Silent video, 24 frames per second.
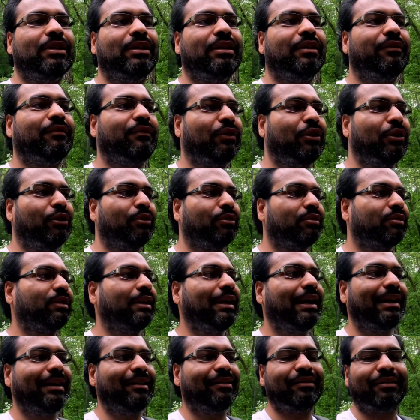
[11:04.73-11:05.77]
and if it looks
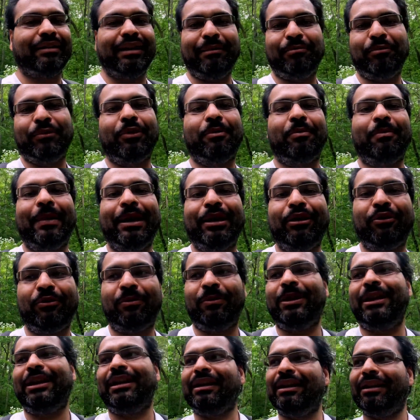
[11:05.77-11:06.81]
like I'm not meant to
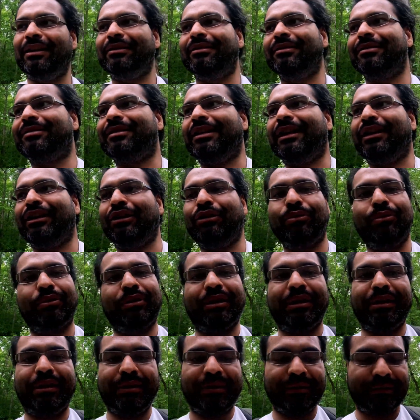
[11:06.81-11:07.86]
be there, I'll just take a
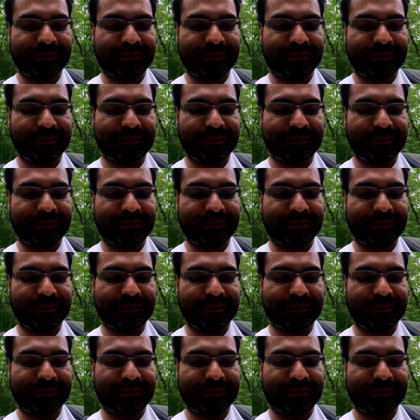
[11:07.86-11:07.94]
U-turn.